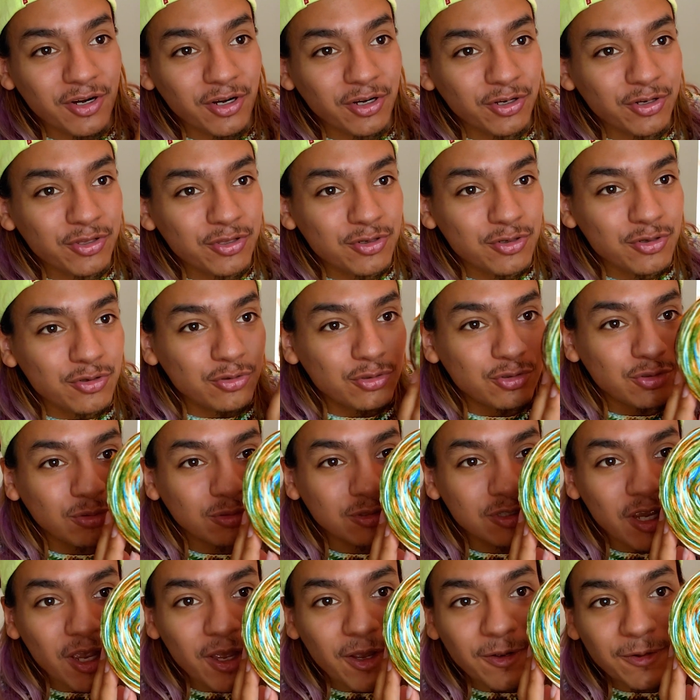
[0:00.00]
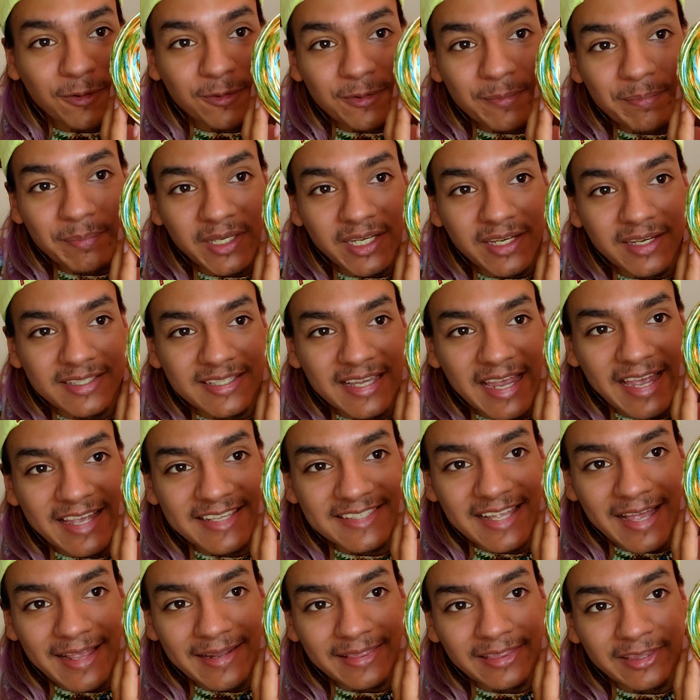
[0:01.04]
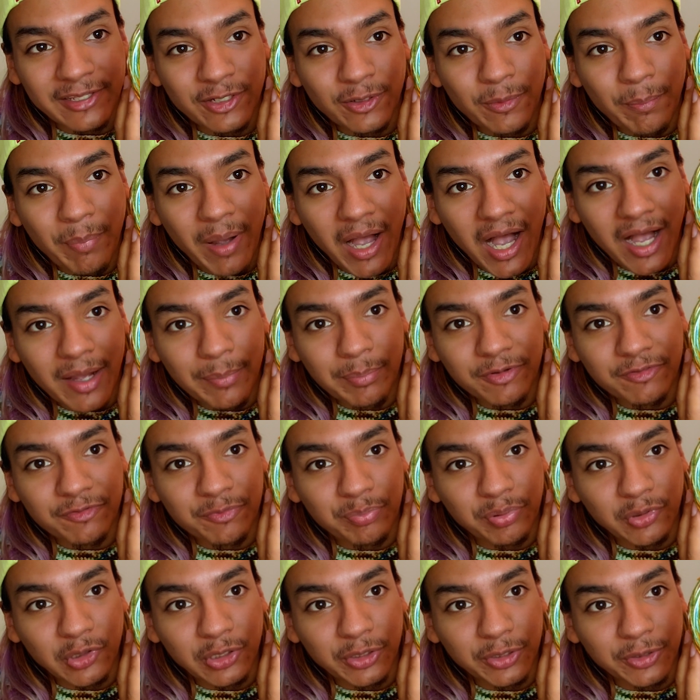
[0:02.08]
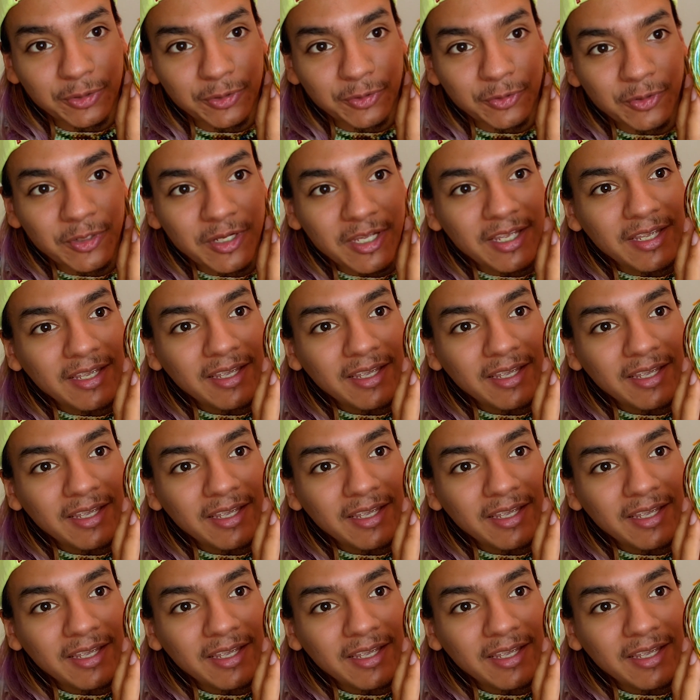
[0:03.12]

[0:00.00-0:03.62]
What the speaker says: earth neutral tone because it has that little pop of blue.